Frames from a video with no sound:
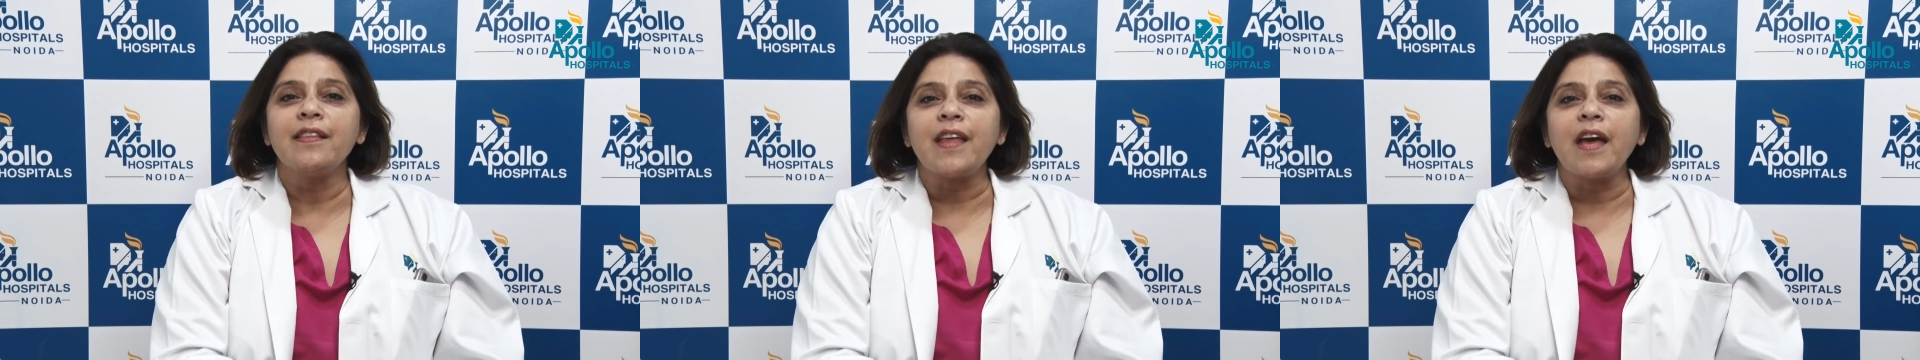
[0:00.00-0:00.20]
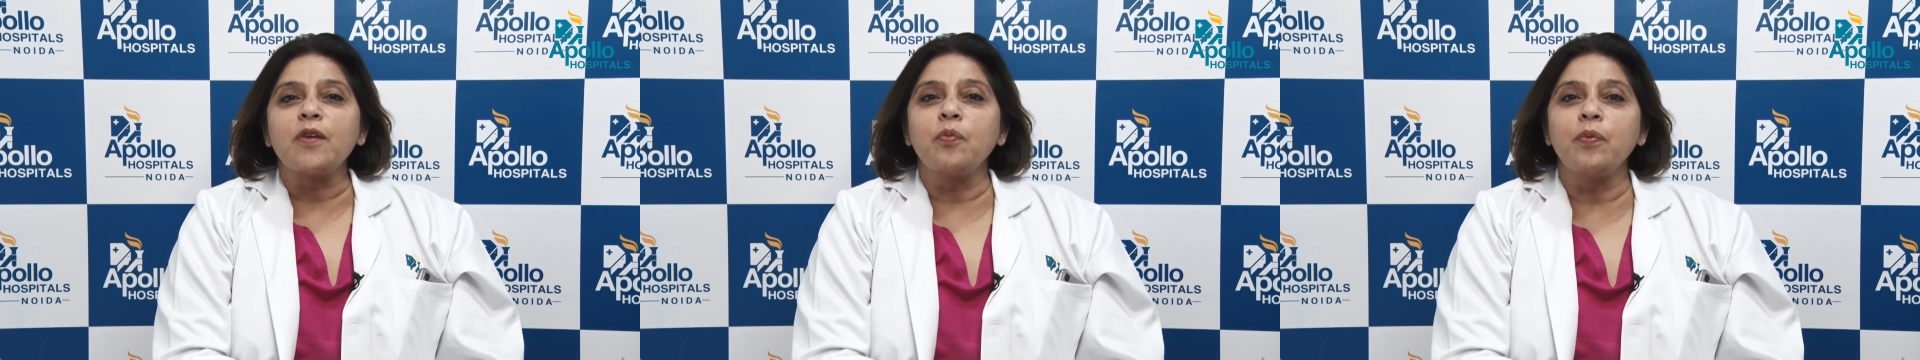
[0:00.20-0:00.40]

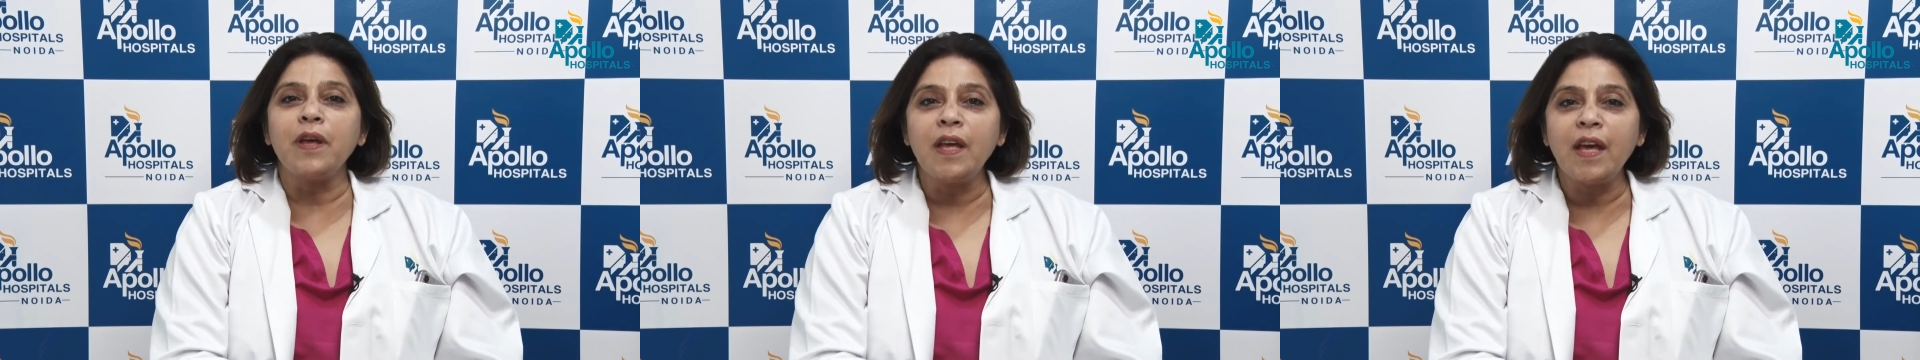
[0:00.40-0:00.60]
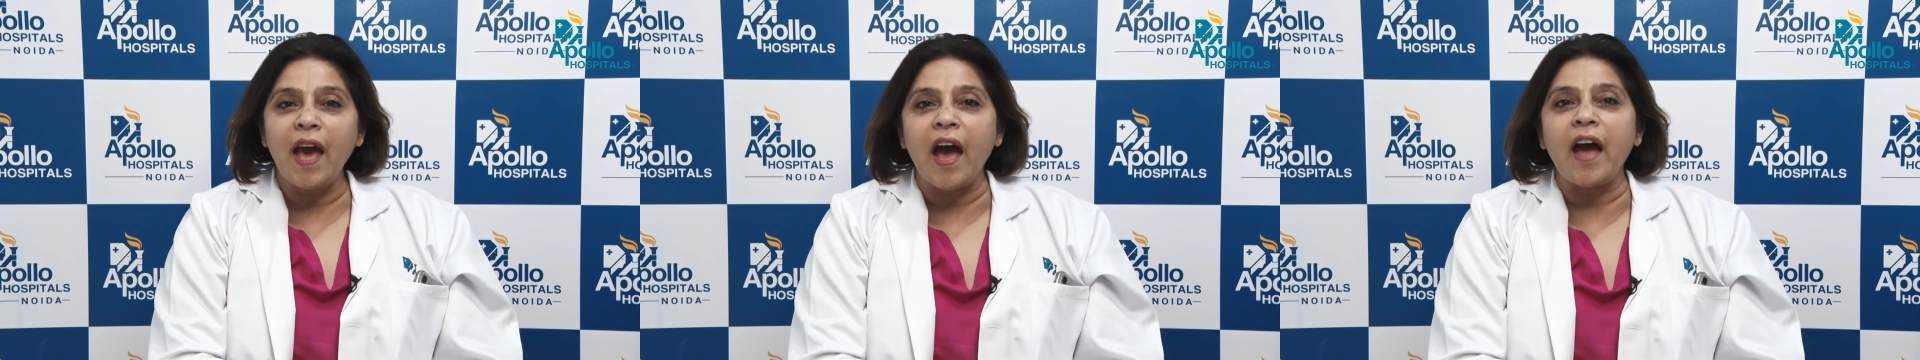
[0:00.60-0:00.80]
that
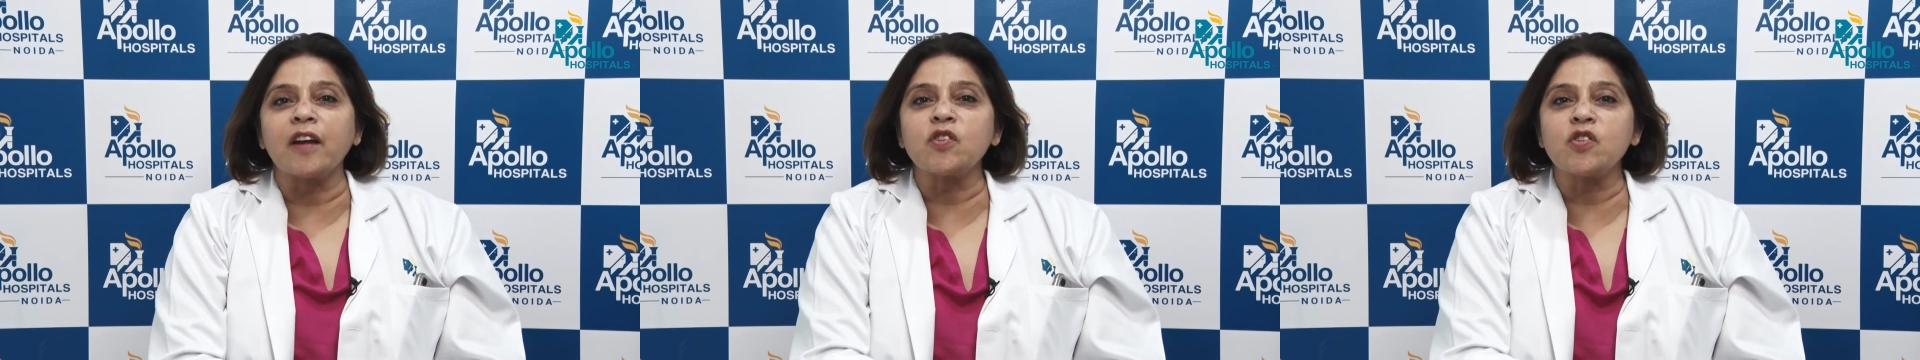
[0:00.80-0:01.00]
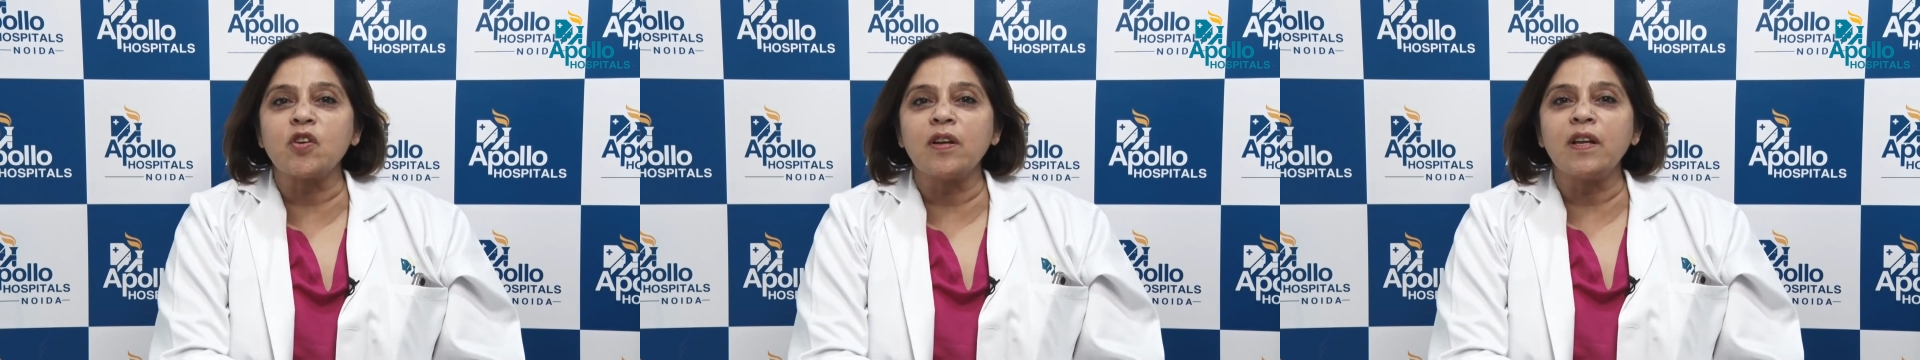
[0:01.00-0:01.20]
we
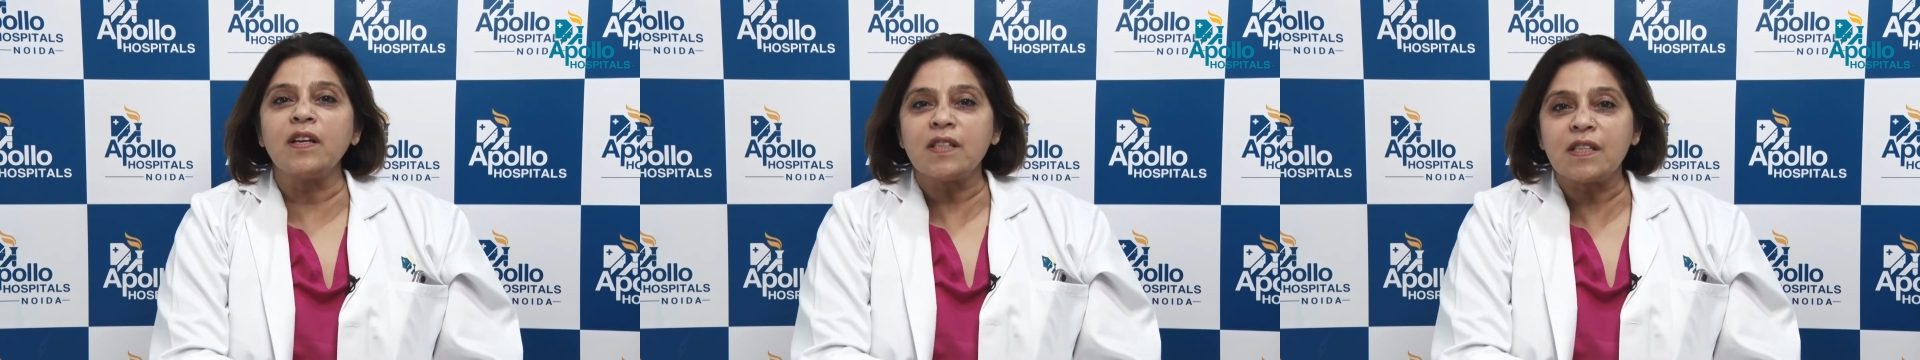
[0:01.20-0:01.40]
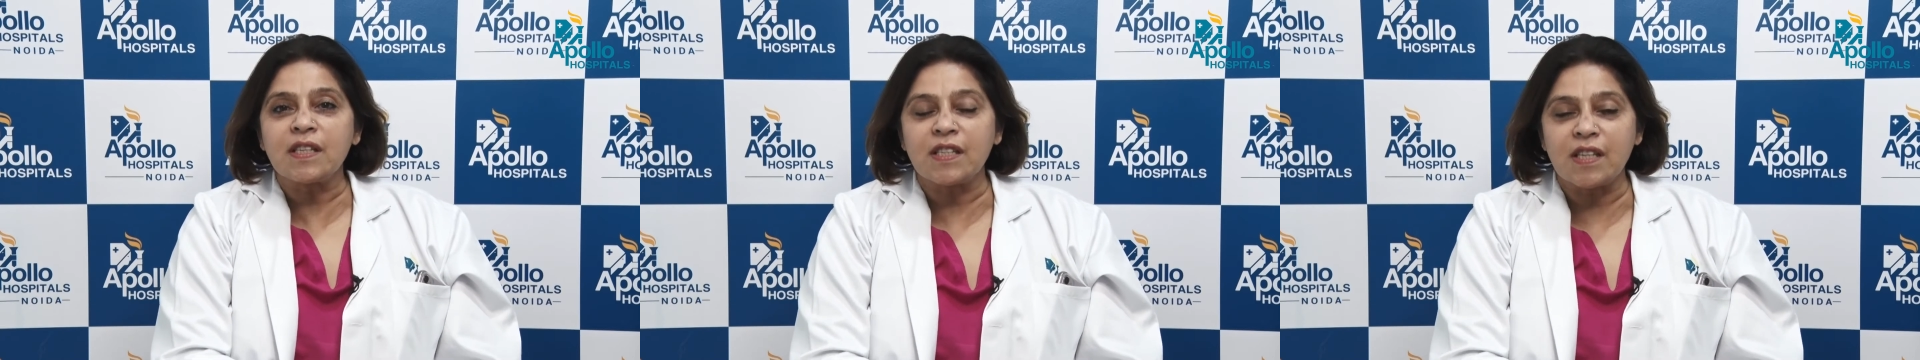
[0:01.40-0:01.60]

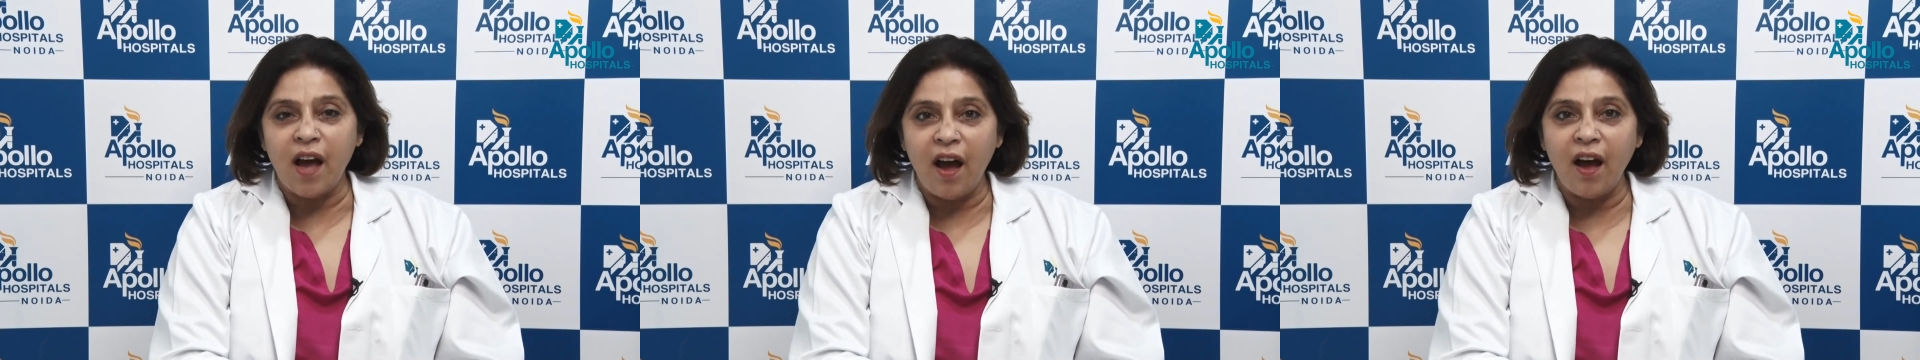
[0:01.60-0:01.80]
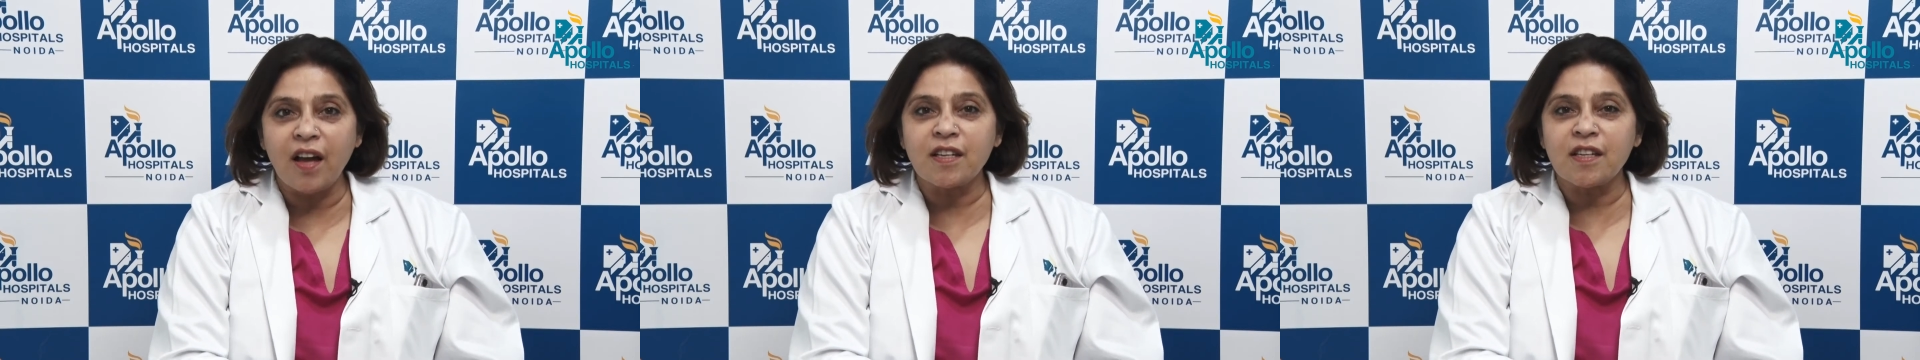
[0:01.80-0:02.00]
actually
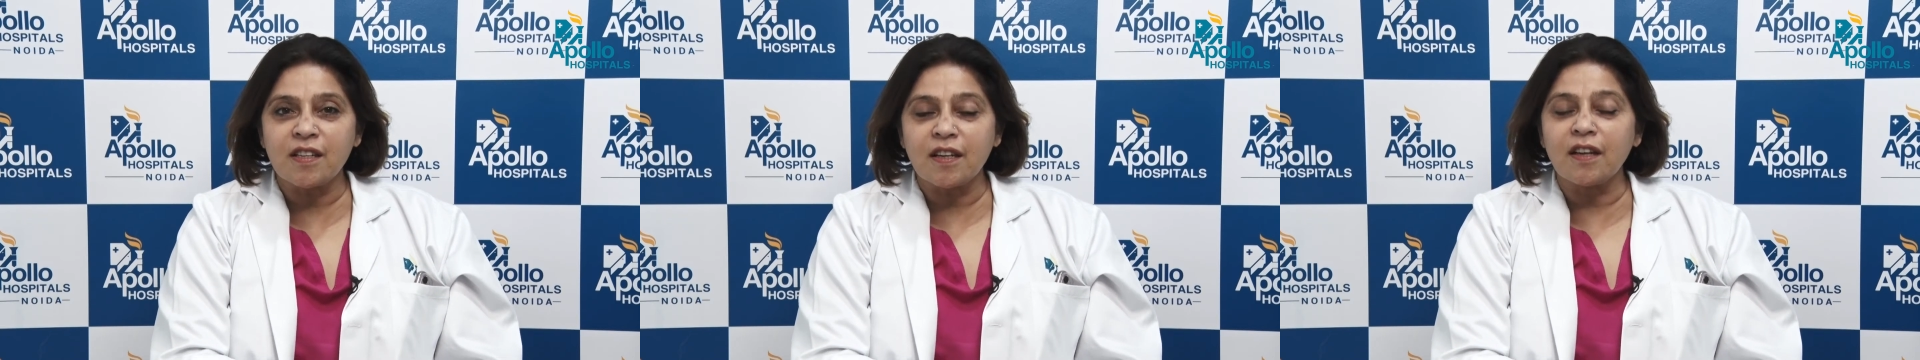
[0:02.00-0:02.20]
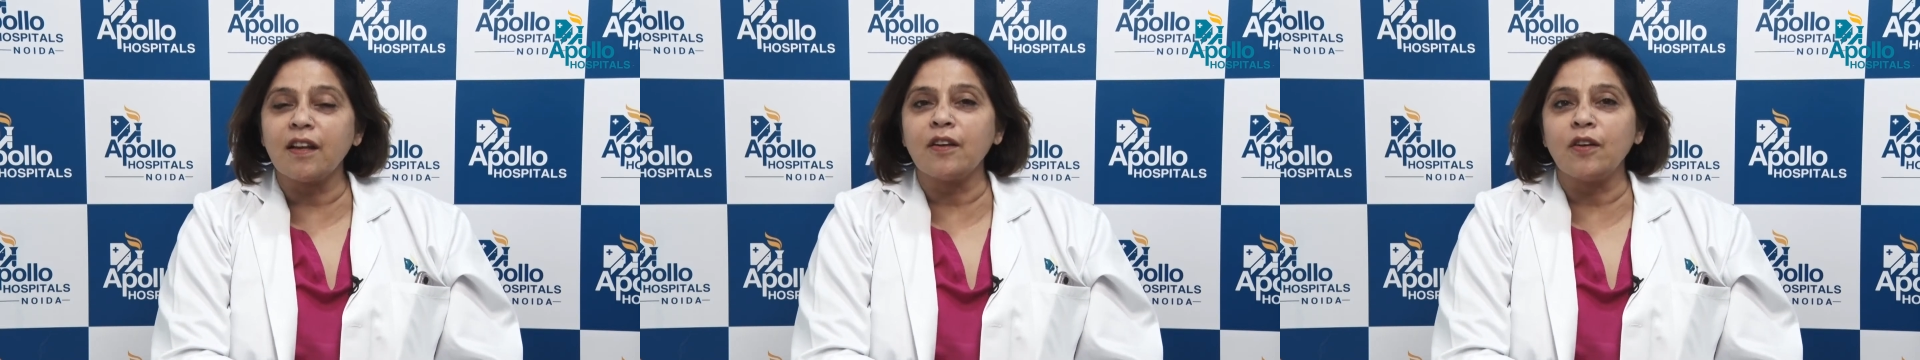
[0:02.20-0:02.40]

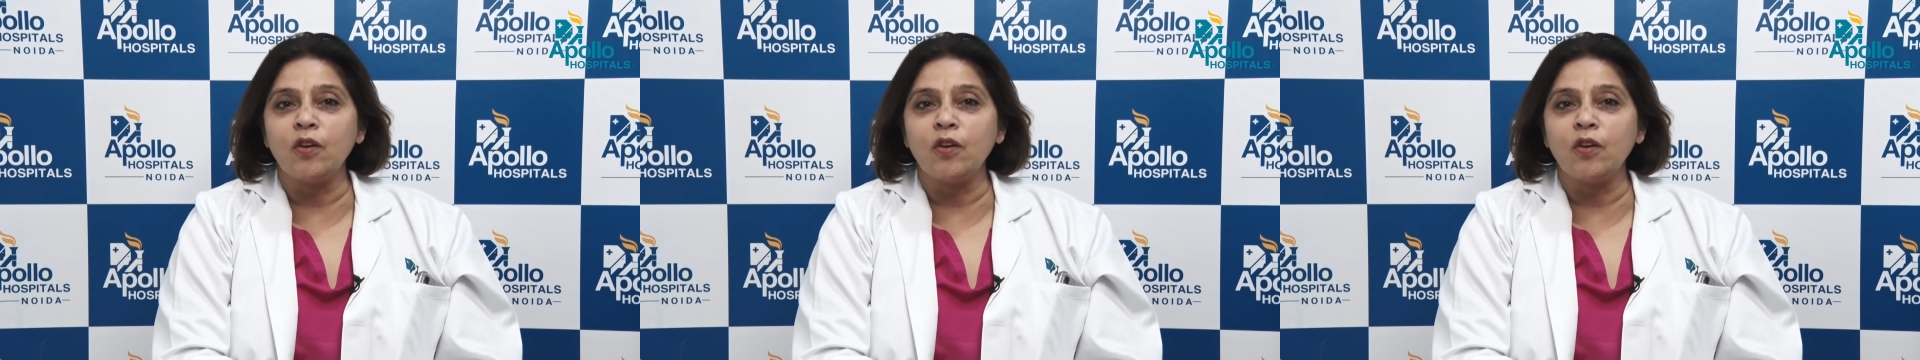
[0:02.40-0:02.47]
start